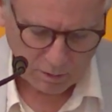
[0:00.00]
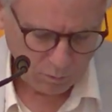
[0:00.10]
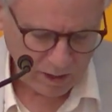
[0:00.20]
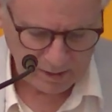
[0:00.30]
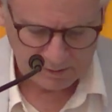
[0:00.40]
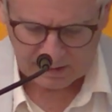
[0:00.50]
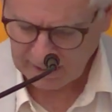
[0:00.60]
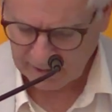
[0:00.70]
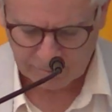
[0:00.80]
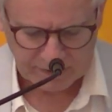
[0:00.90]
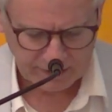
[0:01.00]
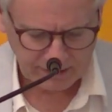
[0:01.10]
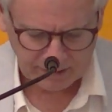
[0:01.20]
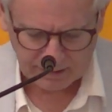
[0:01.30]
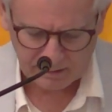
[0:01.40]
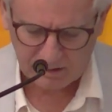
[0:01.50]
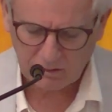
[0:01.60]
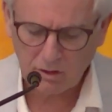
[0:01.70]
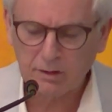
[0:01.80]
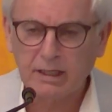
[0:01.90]
was, has been, is
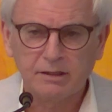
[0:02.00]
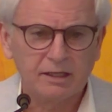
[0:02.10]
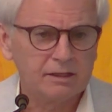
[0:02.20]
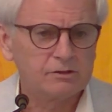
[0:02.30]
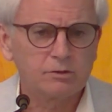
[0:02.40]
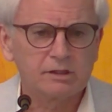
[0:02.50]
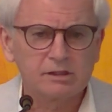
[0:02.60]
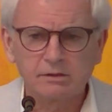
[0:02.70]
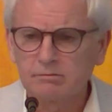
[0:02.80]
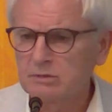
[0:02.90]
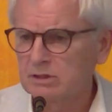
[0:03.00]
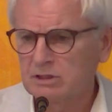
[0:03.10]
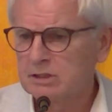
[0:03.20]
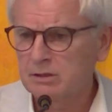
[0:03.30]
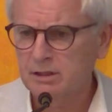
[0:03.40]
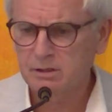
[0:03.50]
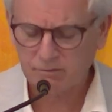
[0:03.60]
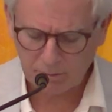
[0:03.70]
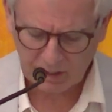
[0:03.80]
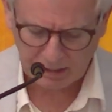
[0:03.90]
long and dangerous, and still is
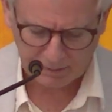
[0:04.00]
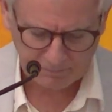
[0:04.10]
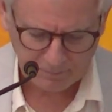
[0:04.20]
for many.